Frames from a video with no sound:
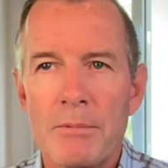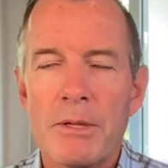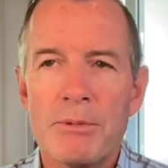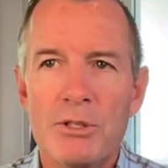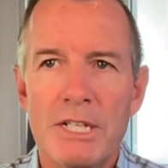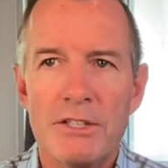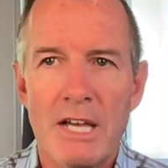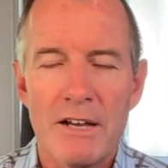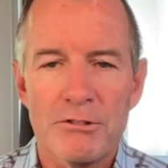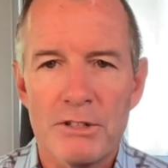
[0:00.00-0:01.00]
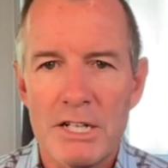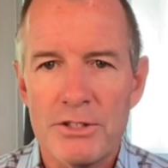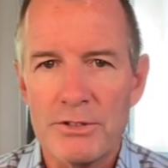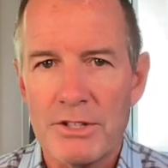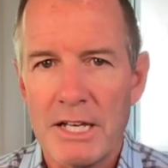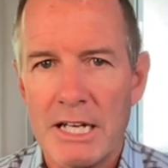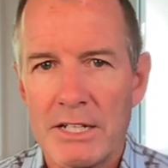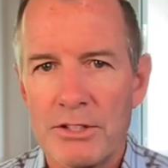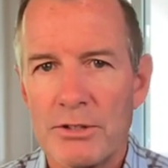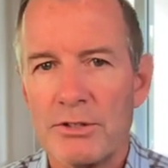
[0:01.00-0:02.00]
of them you need to have credentials to get
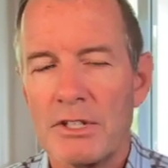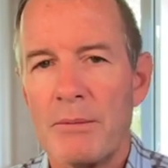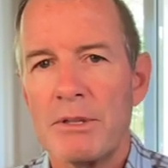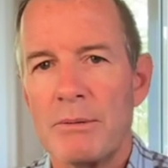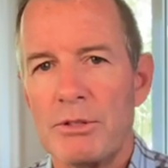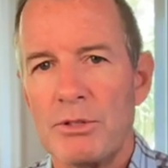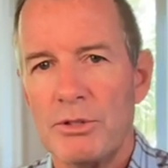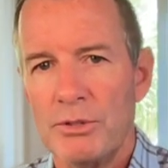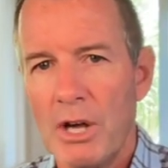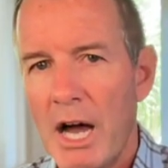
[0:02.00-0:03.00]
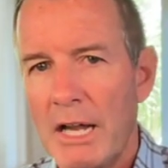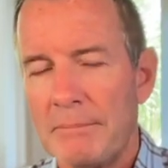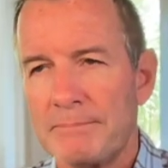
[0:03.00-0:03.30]
into. Some of them you do not.